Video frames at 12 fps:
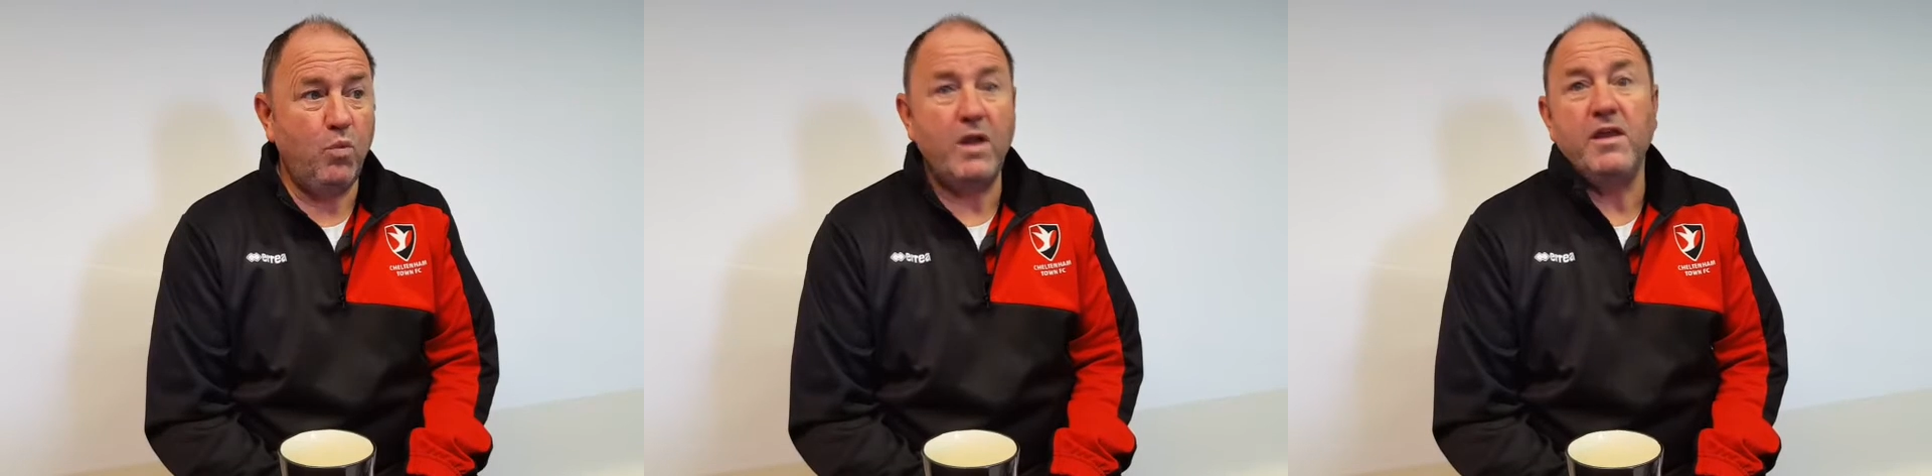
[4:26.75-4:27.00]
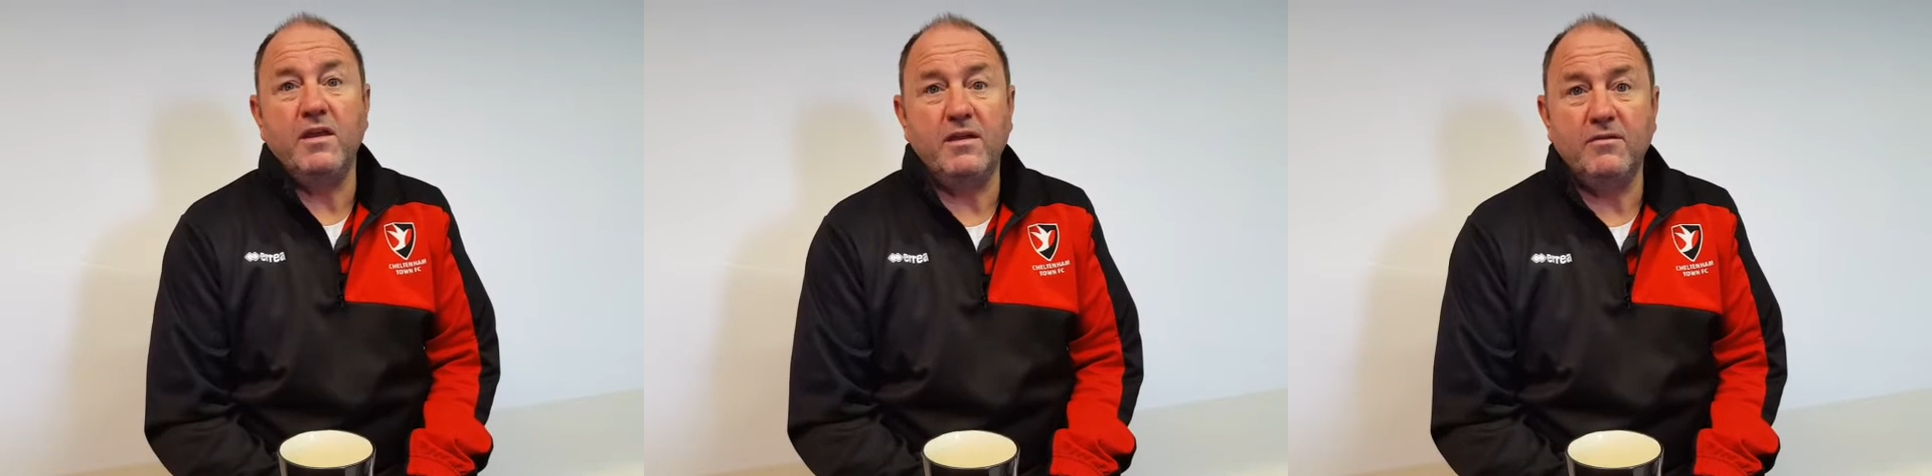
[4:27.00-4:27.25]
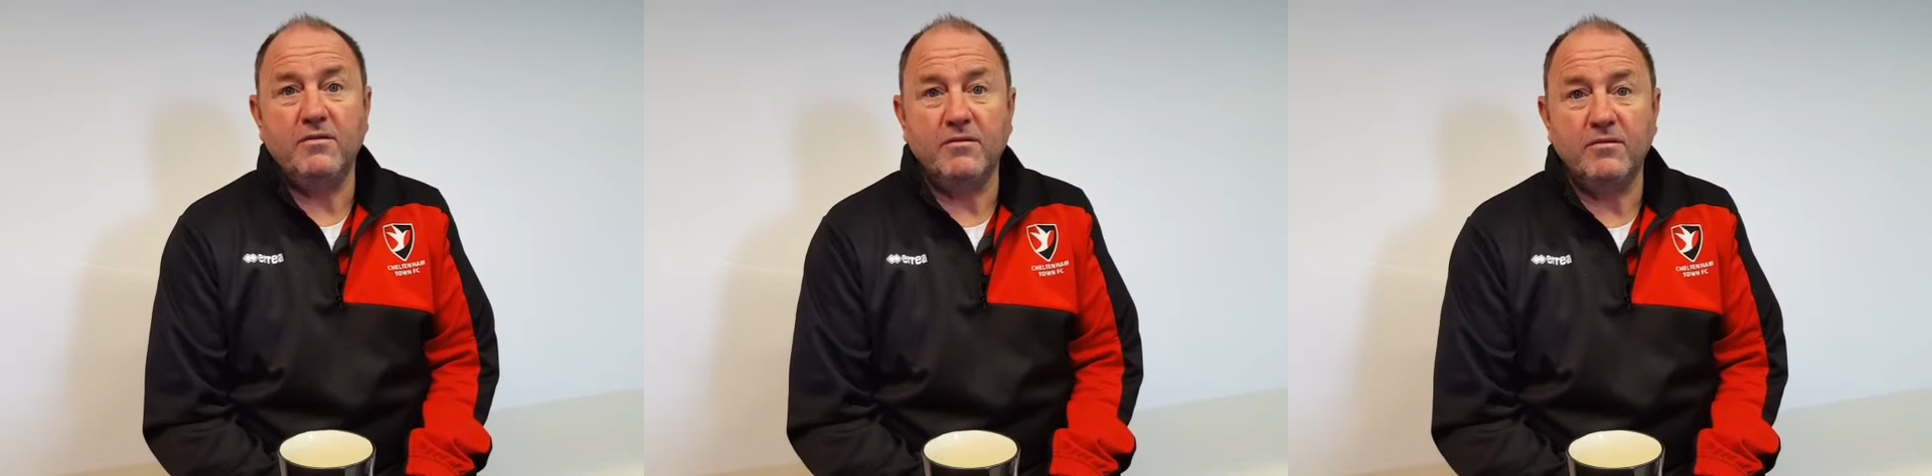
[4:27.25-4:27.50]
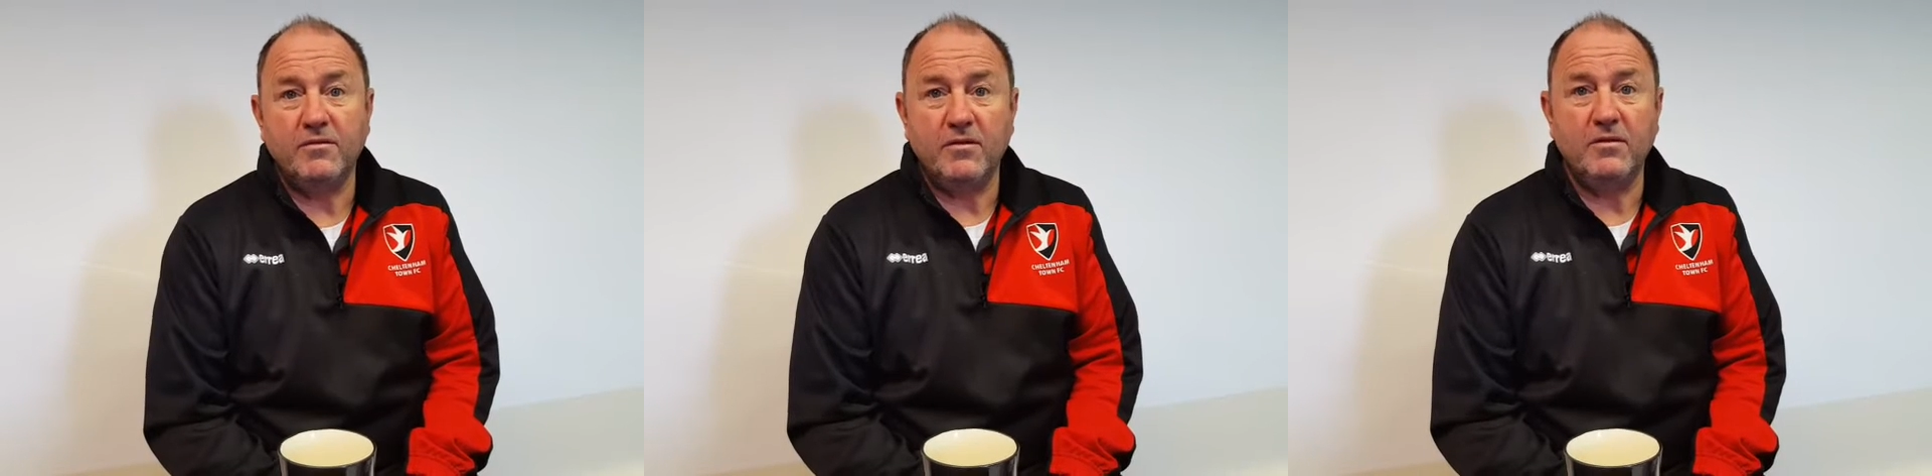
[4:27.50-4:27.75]
waiting
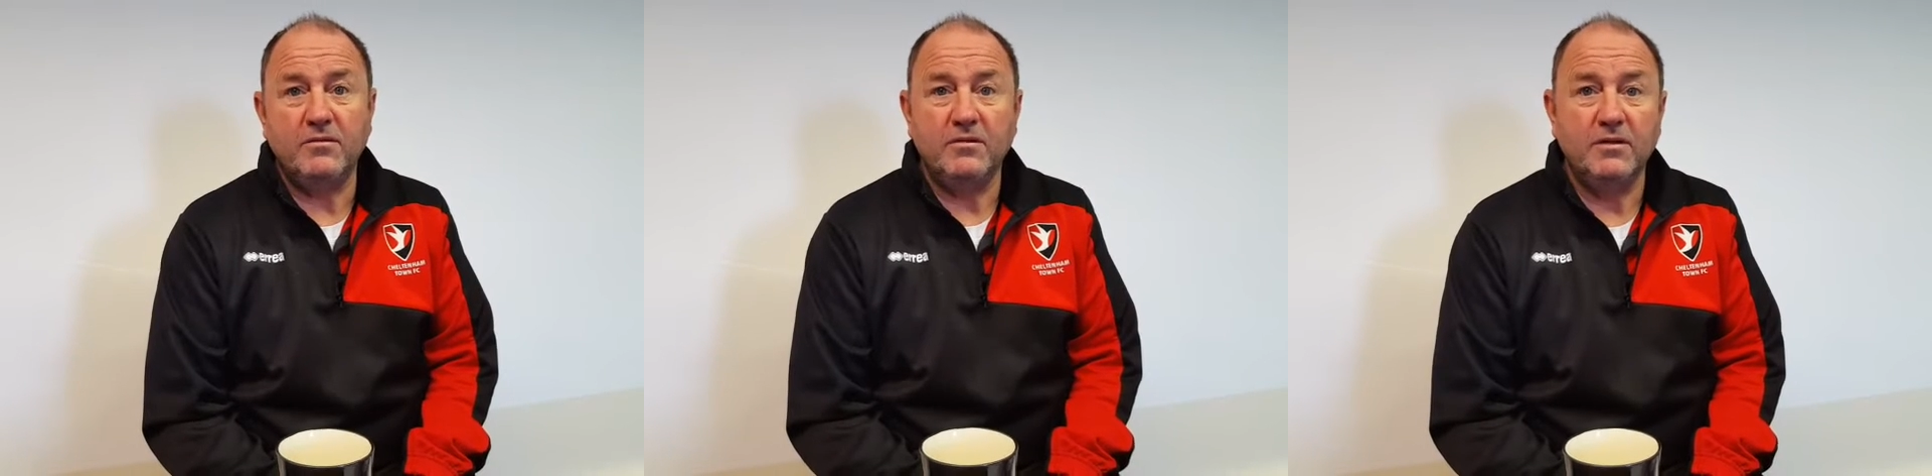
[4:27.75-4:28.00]
for